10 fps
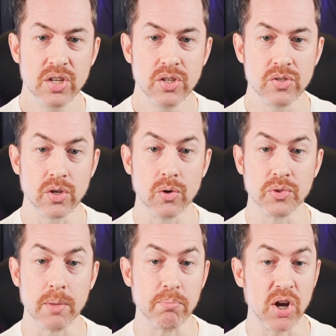So
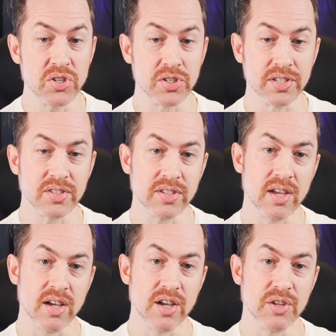the Pungent
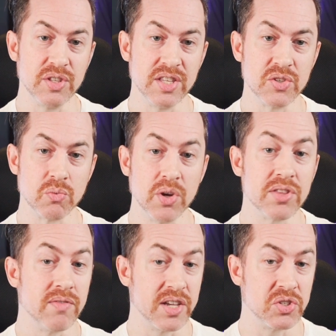is one
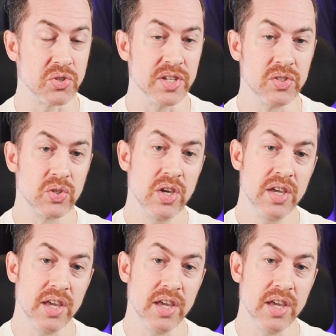of the vice traits,